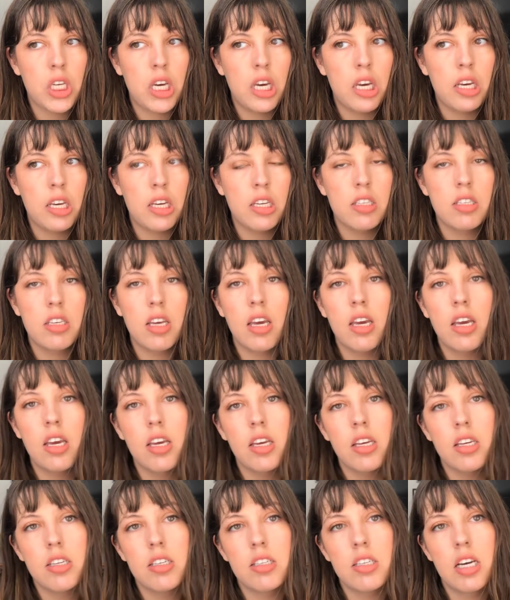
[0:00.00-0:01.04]
days,
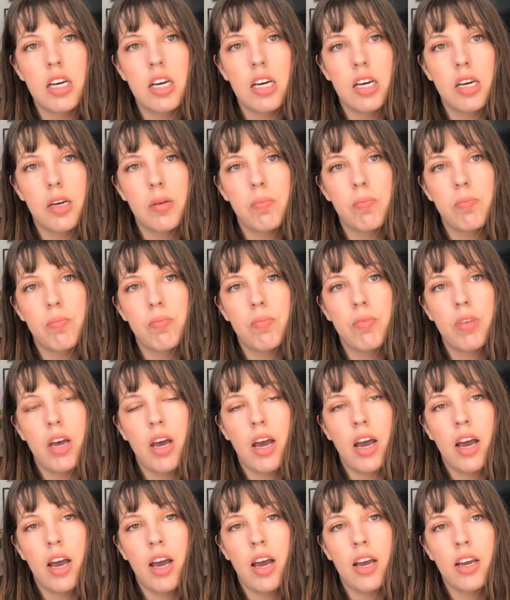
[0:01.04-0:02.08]
and
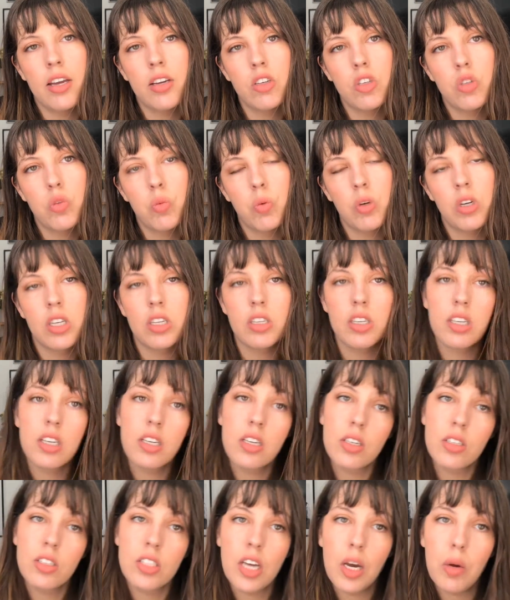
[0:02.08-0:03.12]
I just wanted
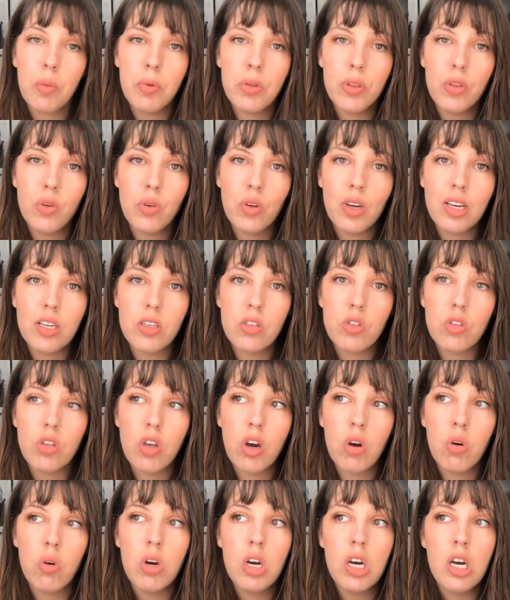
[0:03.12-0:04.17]
to chat with you guys.
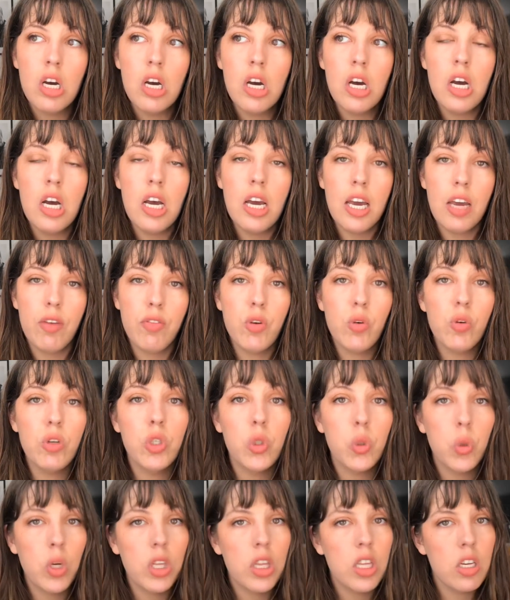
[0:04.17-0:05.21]
So if you
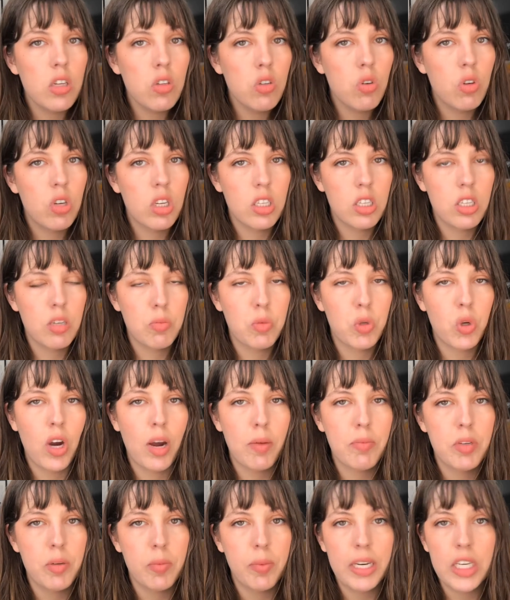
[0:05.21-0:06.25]
enjoyed this, you can
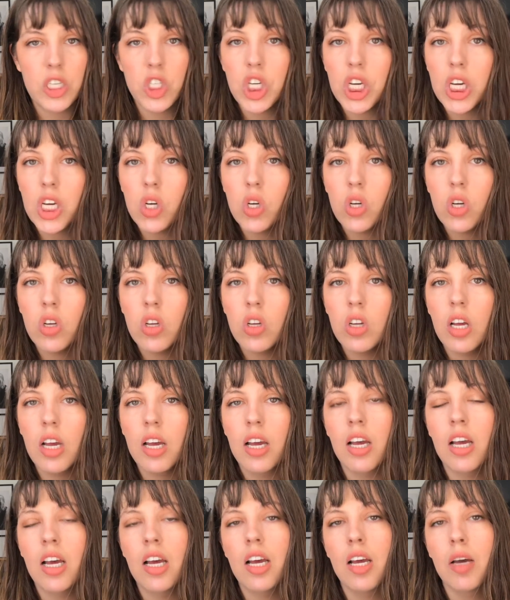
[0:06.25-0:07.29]
subscribe to my channel,
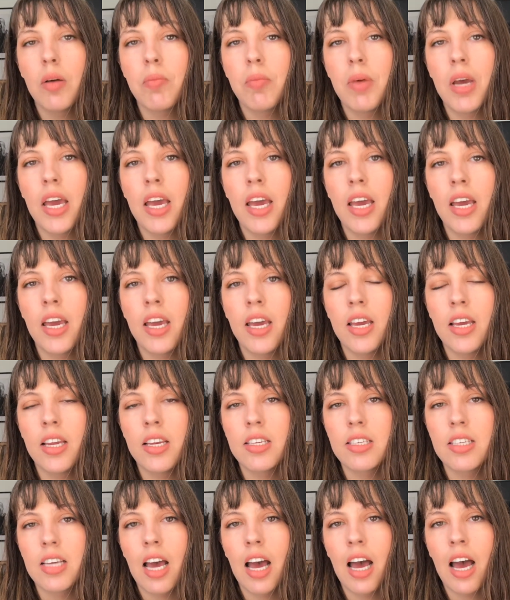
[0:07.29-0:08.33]

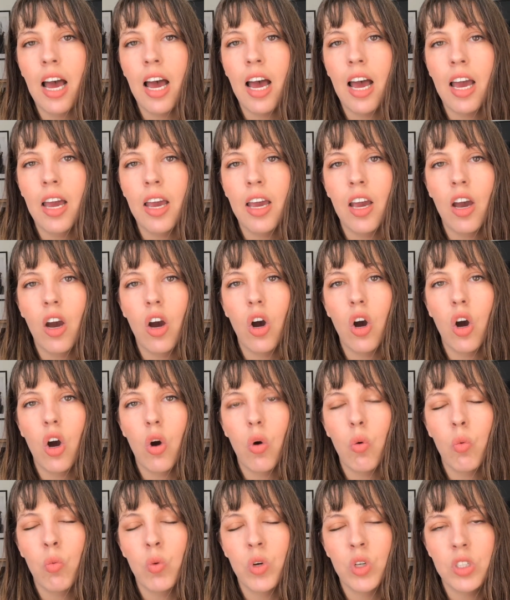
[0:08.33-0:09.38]
and I
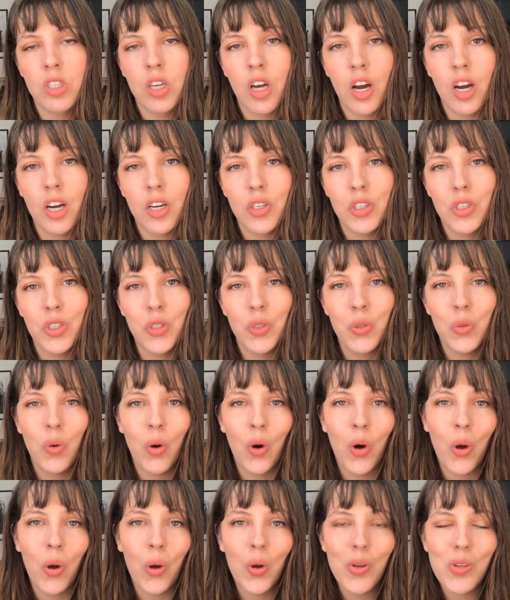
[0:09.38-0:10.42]
will talk to you
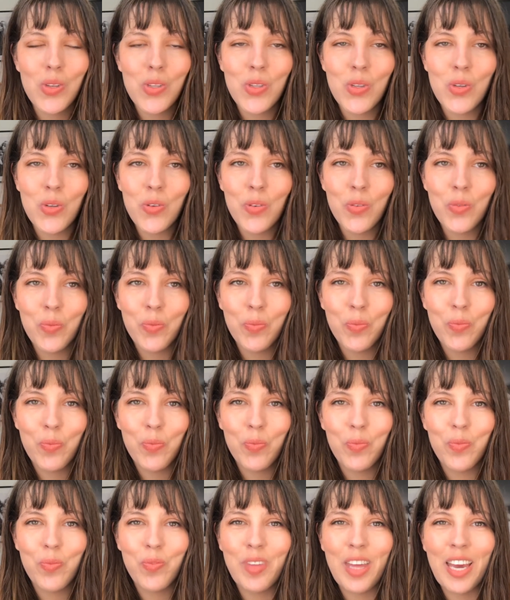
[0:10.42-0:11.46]
all soon.
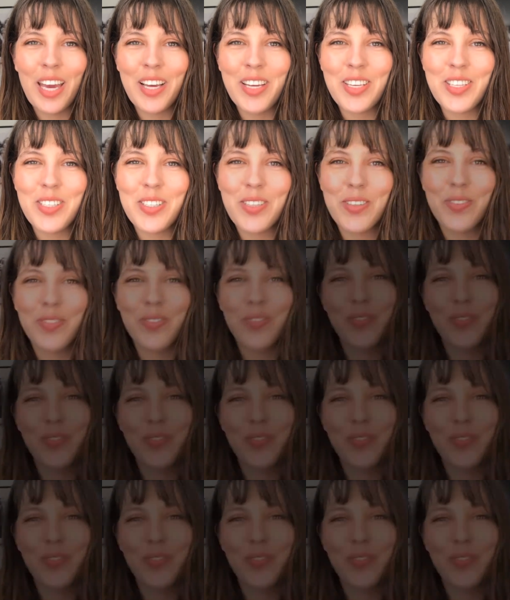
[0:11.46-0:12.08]
Thanks.